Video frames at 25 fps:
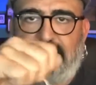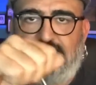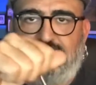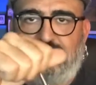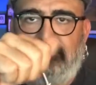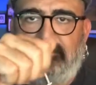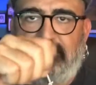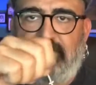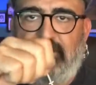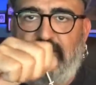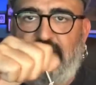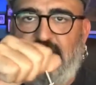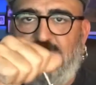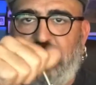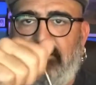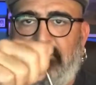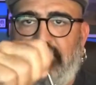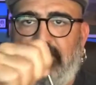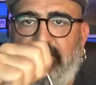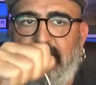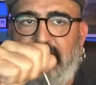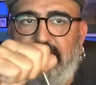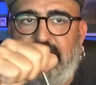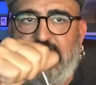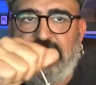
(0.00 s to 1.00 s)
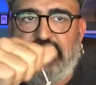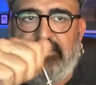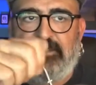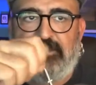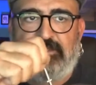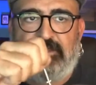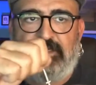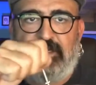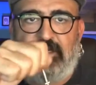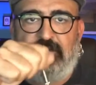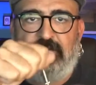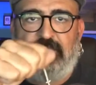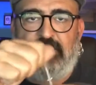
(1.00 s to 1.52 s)
do your business
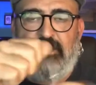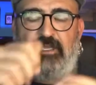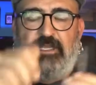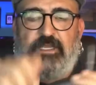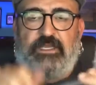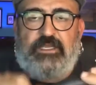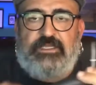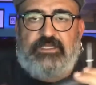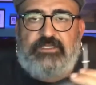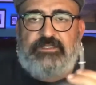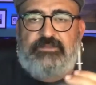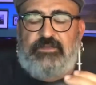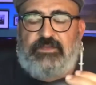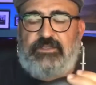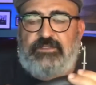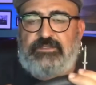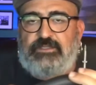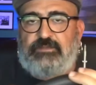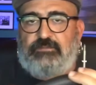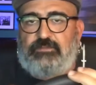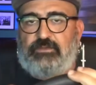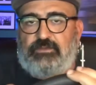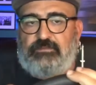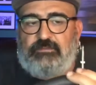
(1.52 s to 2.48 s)
there. It's very simple.